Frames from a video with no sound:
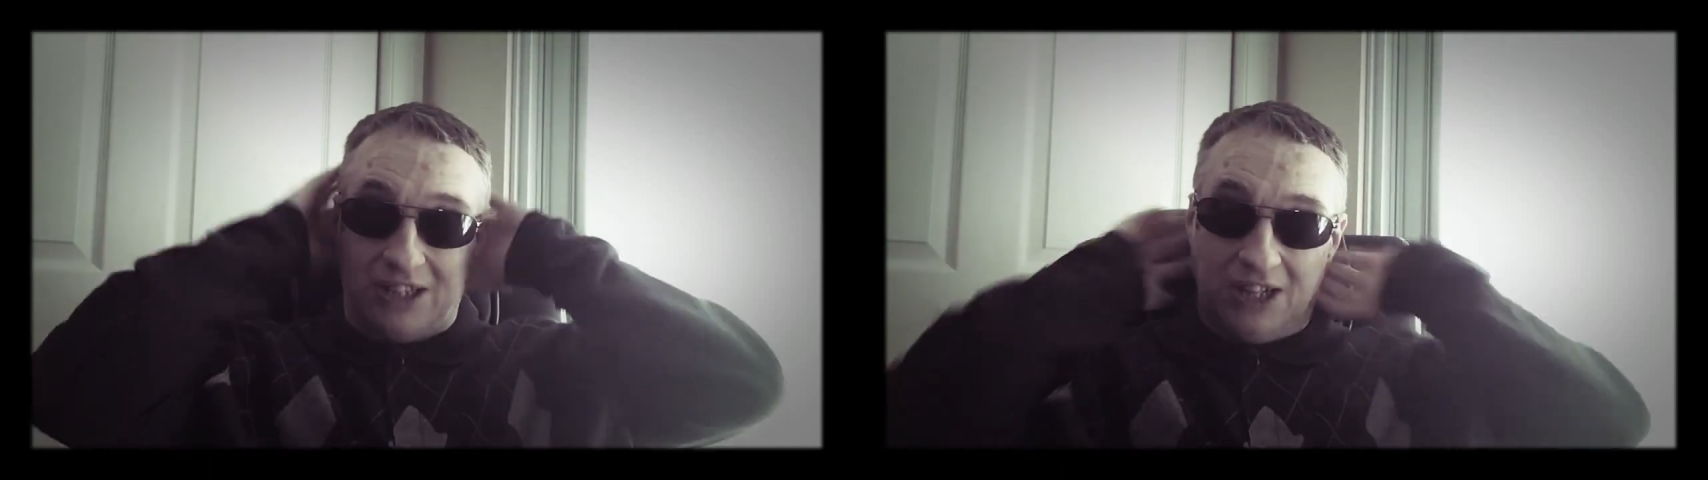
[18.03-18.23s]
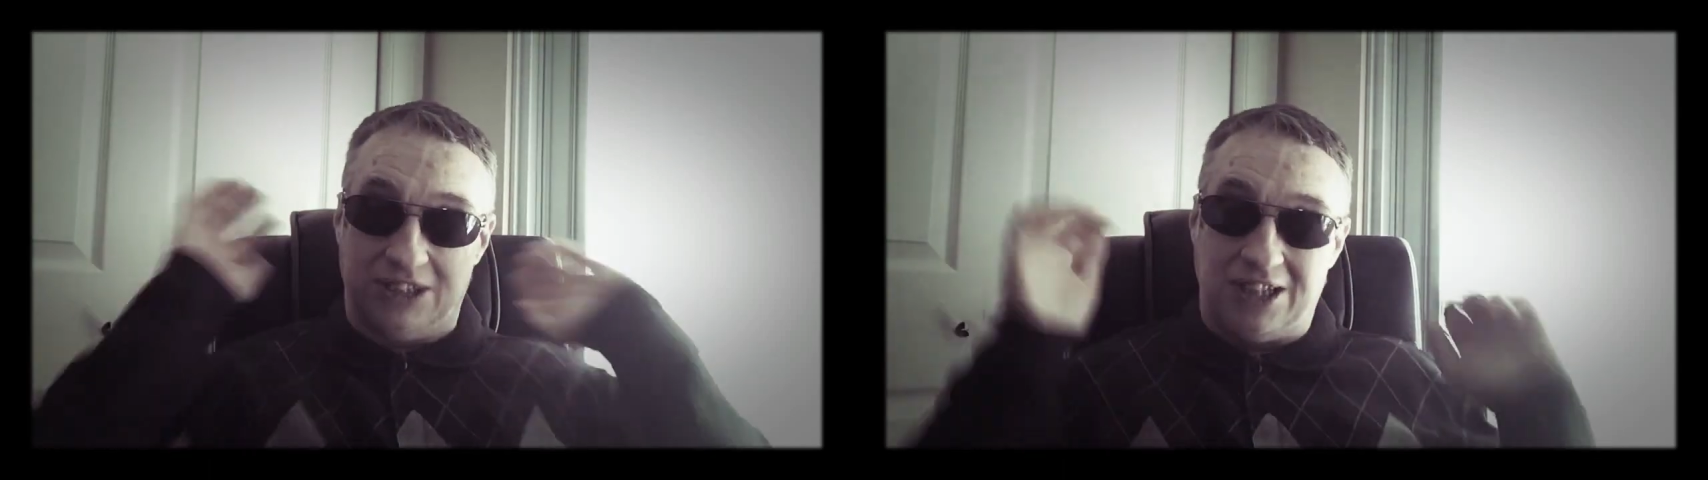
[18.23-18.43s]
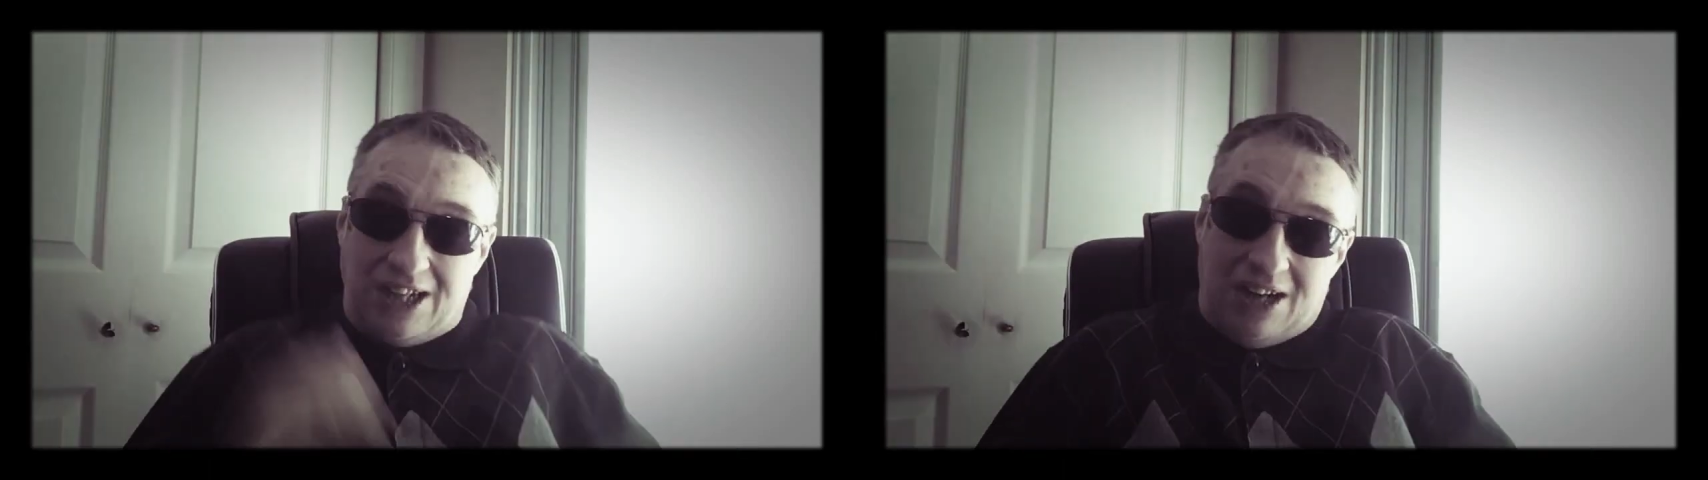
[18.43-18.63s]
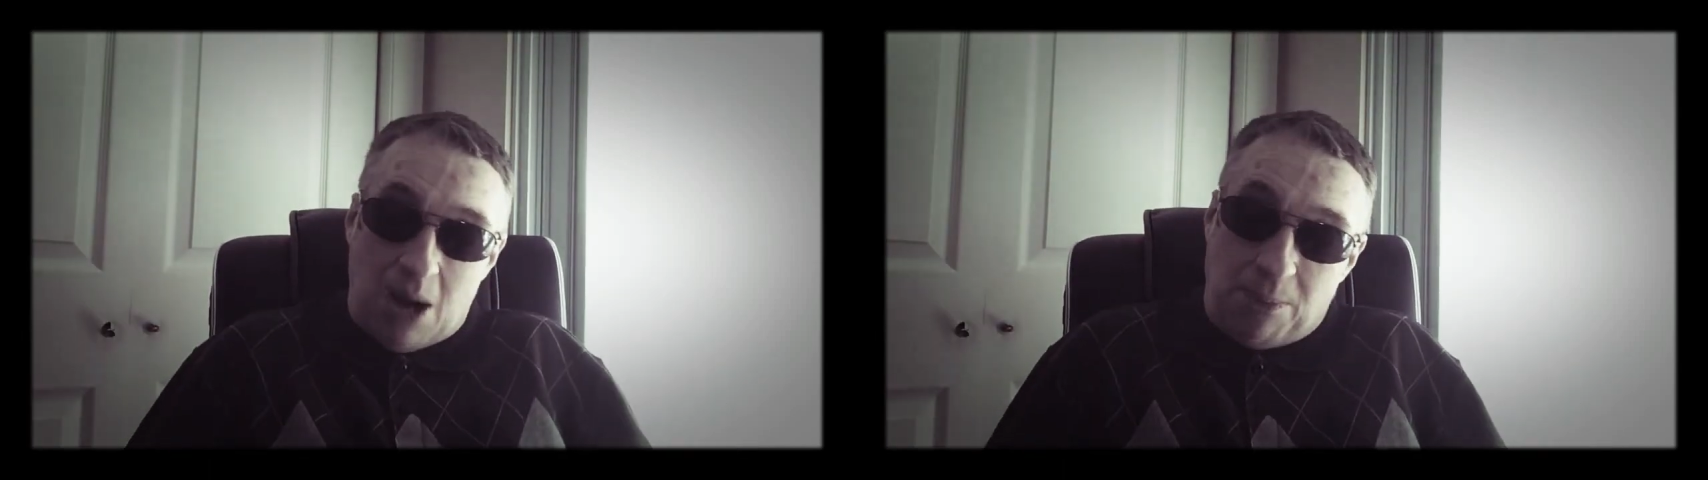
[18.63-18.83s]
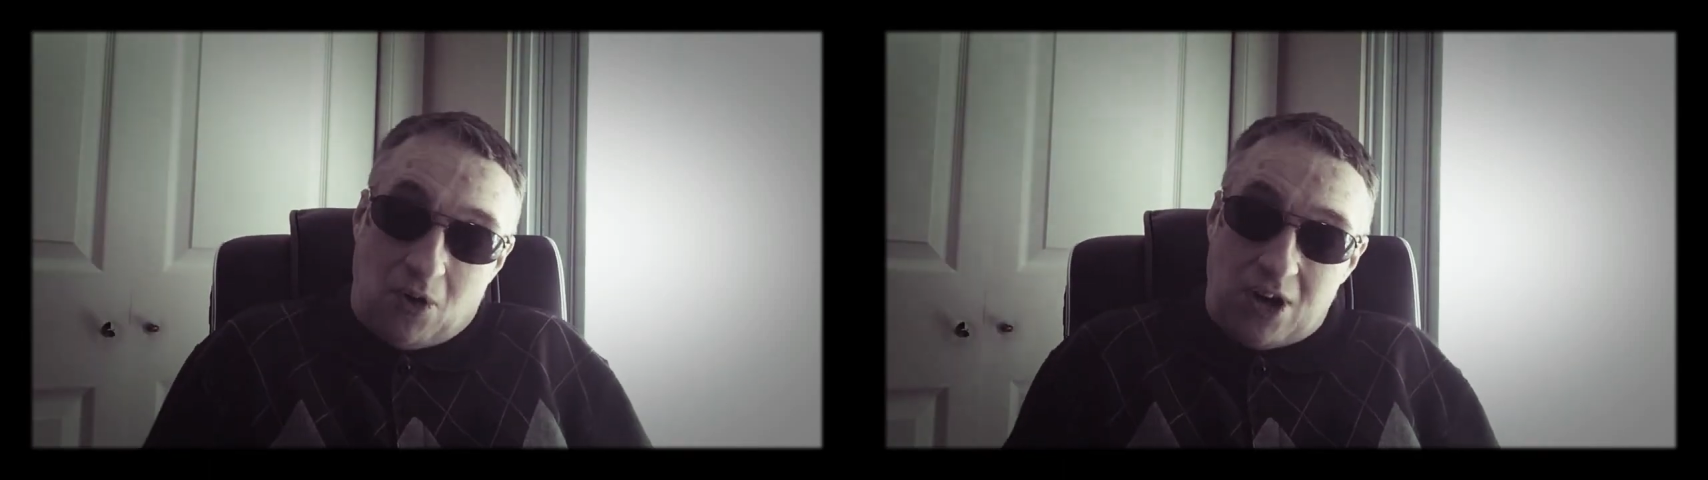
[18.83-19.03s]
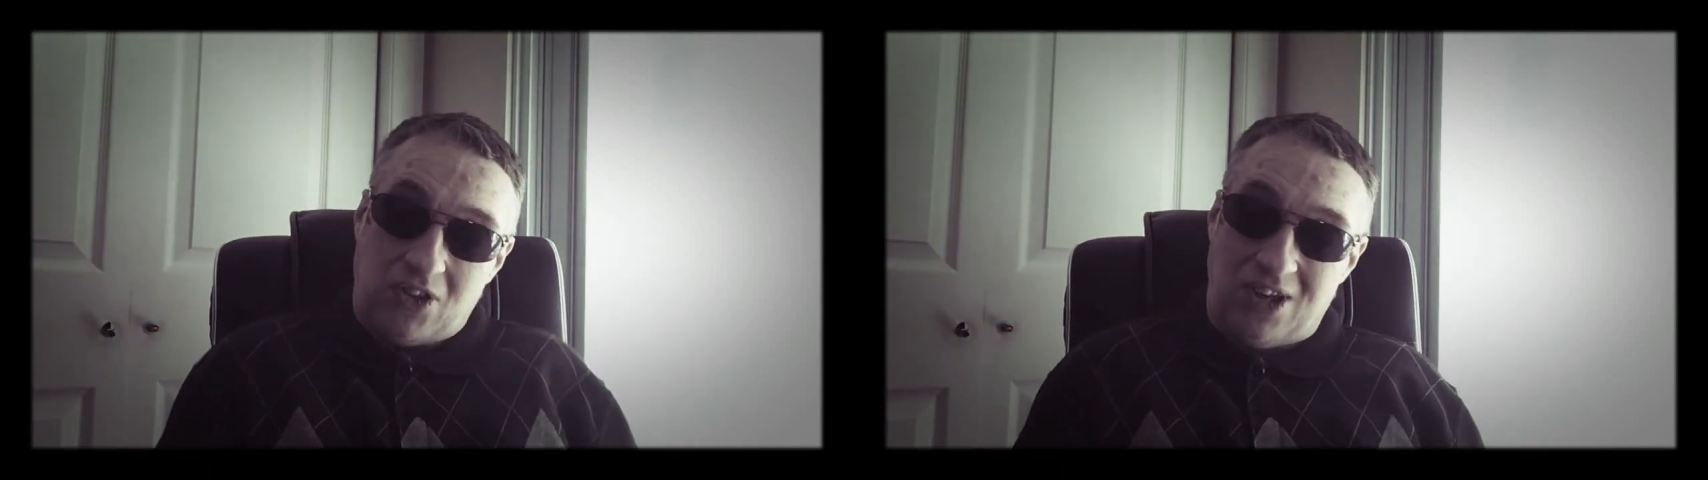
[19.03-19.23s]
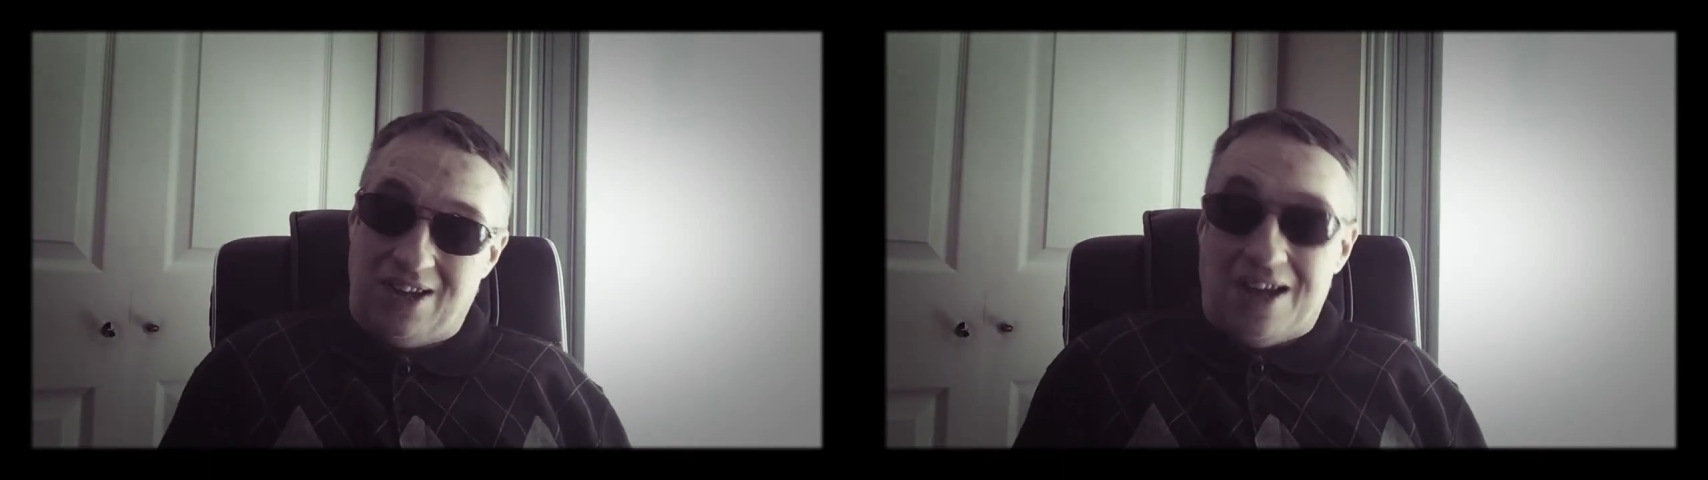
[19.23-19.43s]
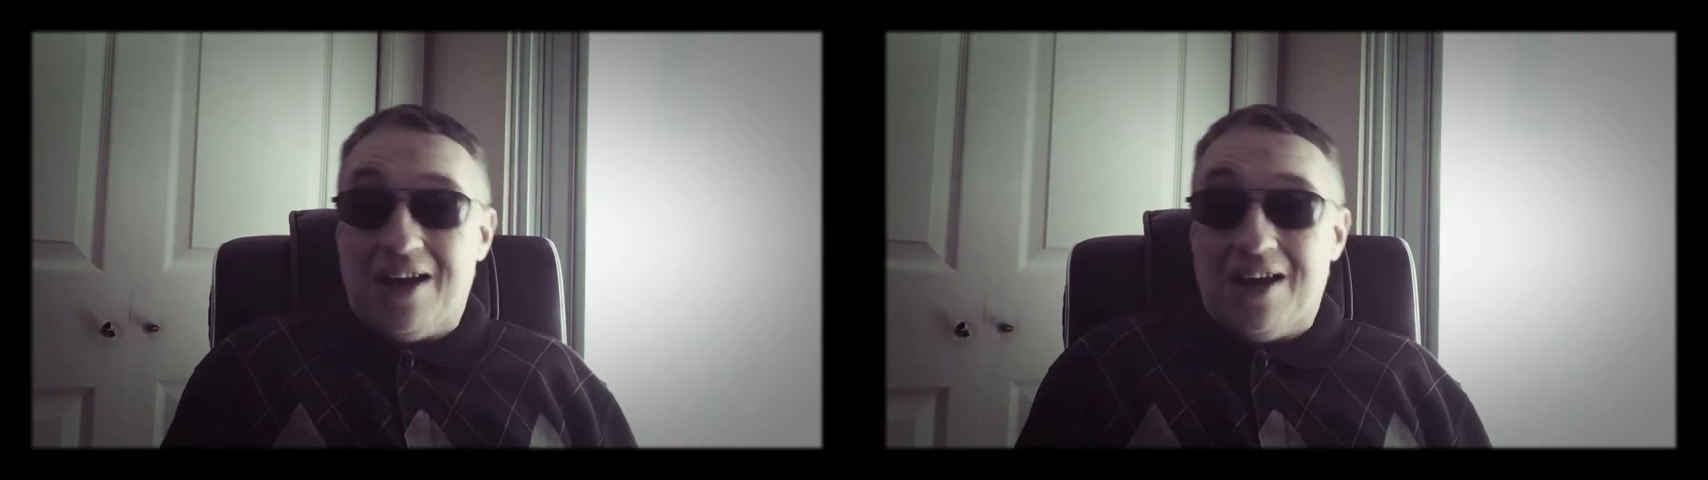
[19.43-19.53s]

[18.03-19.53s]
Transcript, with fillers: Not sticking up or anything.